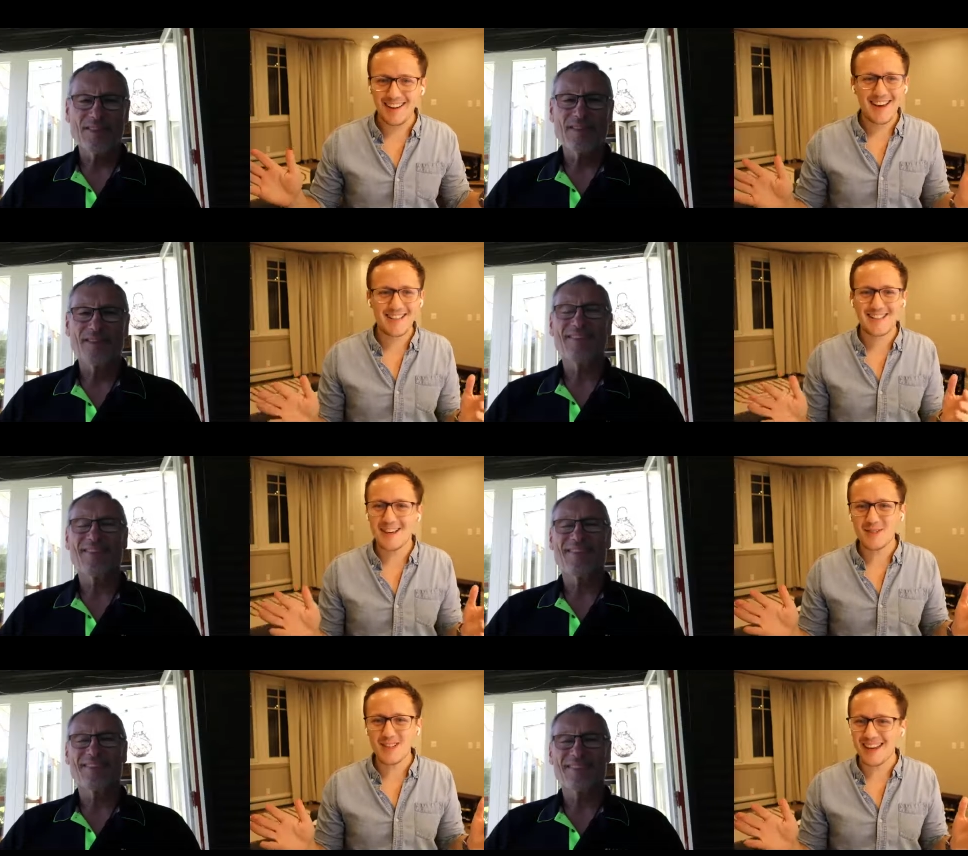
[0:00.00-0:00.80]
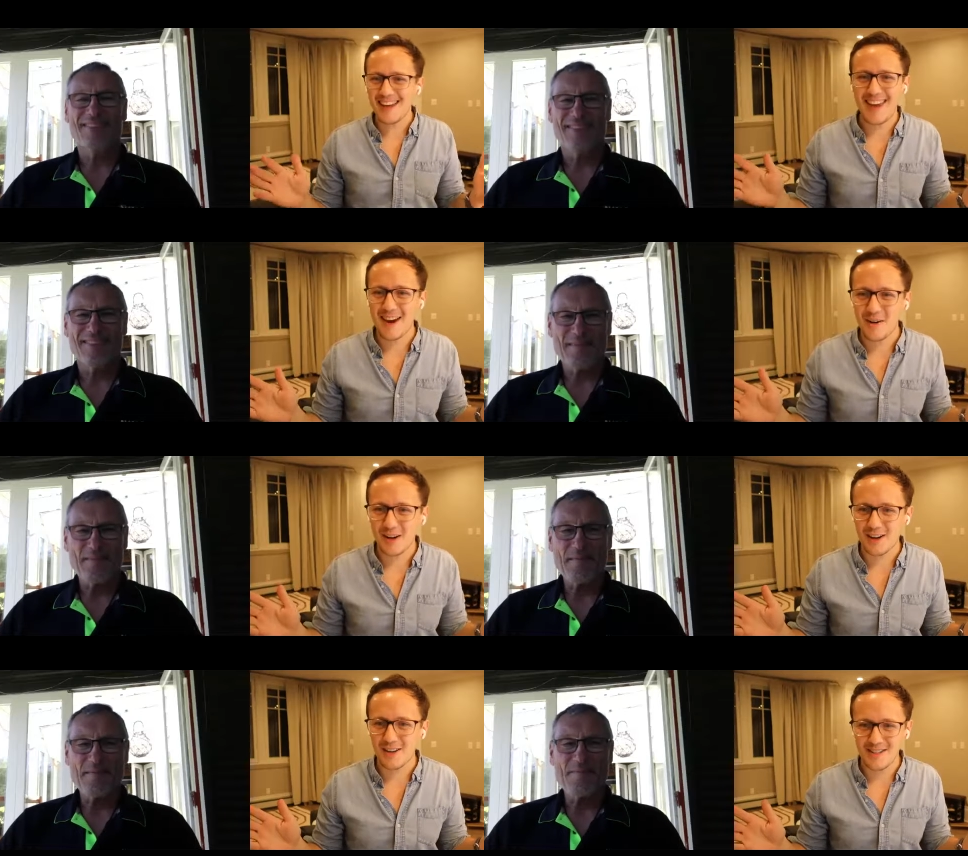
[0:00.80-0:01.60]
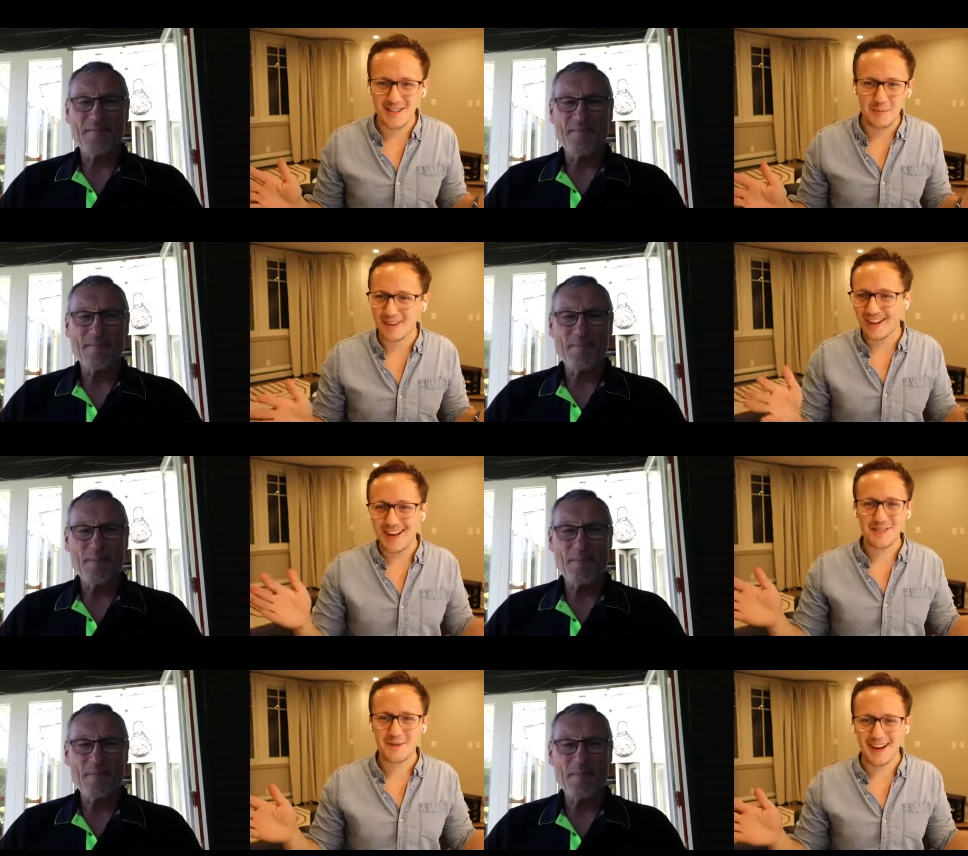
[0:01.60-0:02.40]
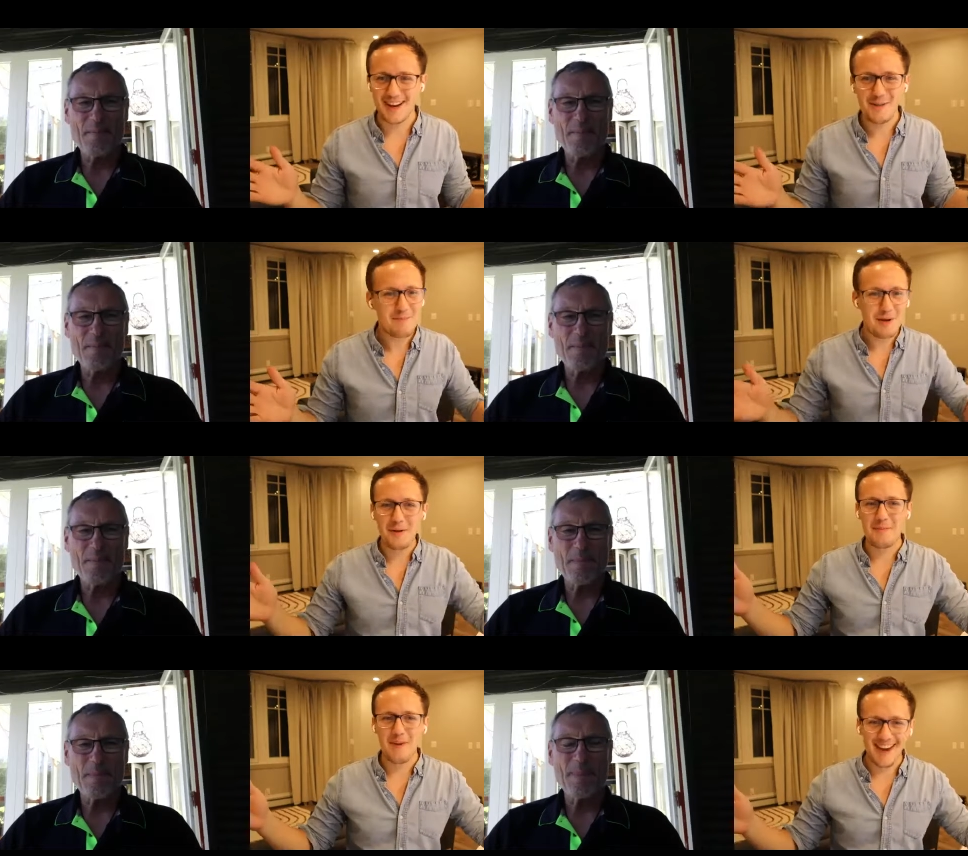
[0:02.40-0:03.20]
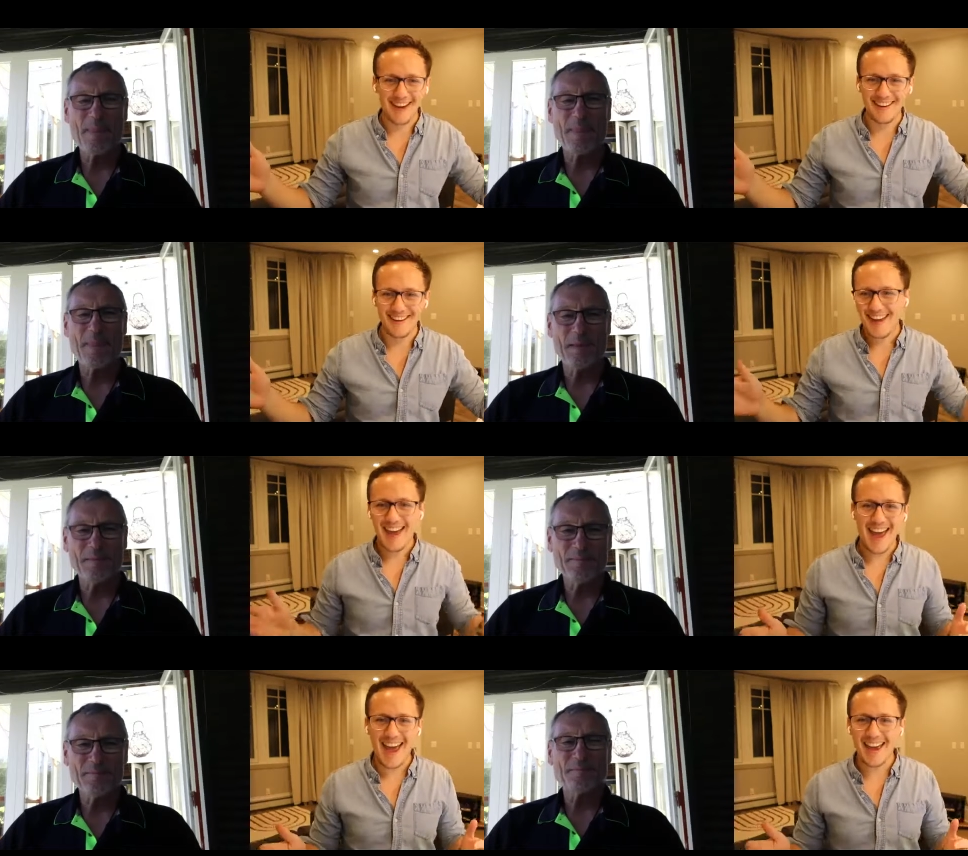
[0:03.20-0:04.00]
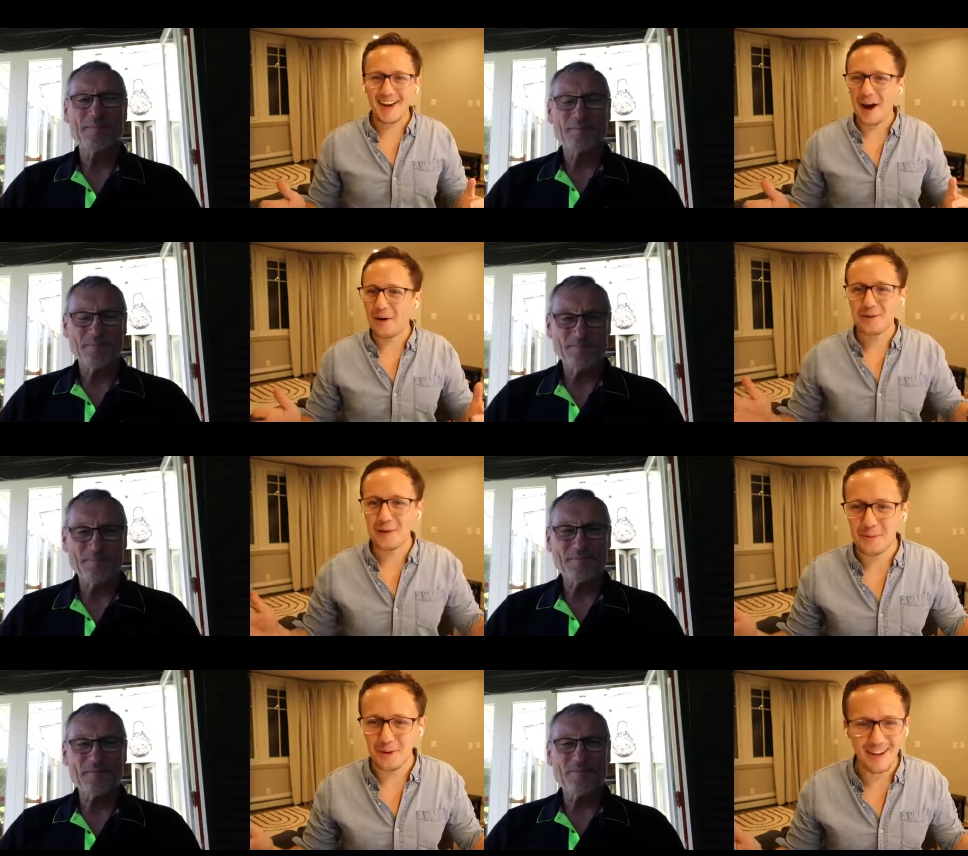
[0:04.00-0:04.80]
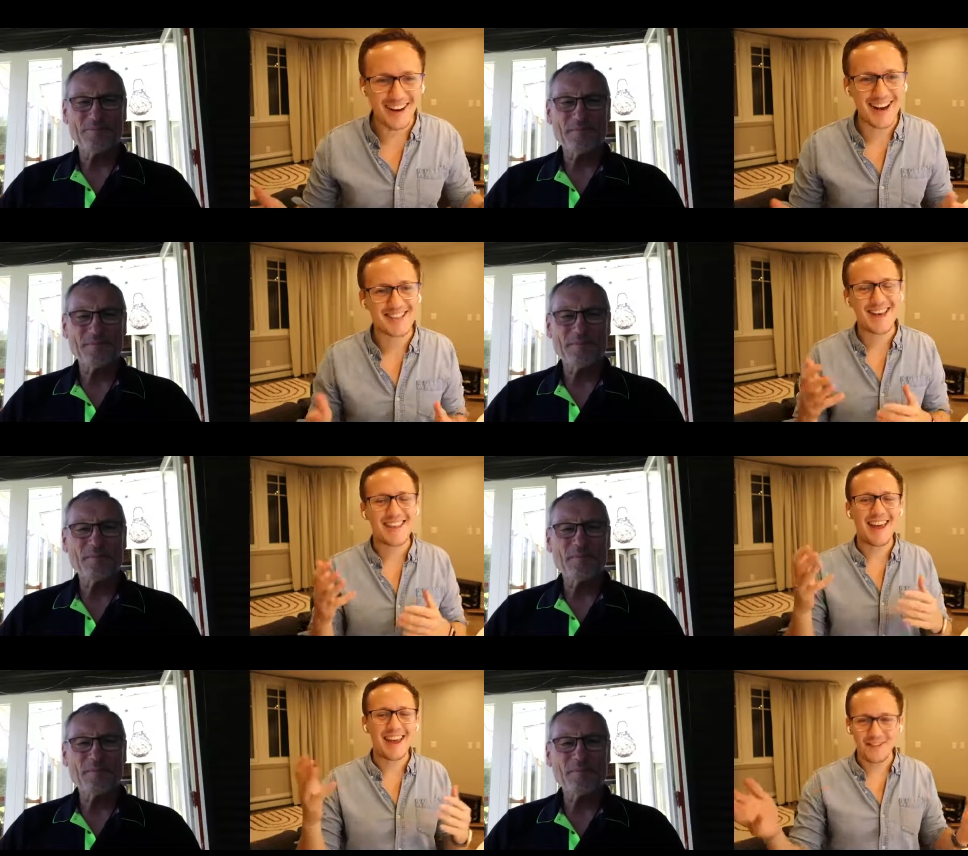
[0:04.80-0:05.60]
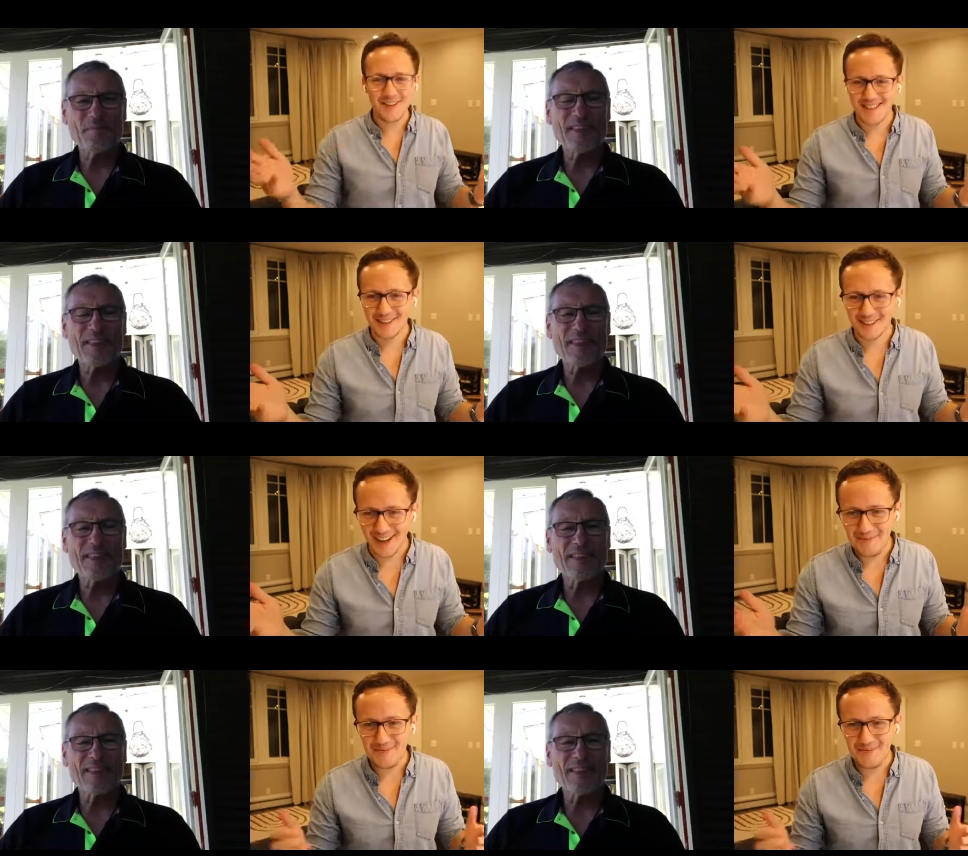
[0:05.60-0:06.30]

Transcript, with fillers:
Speaker 1: It seems like a year ago since I put the last one out, but we're back and I'll do more. I say that every single time.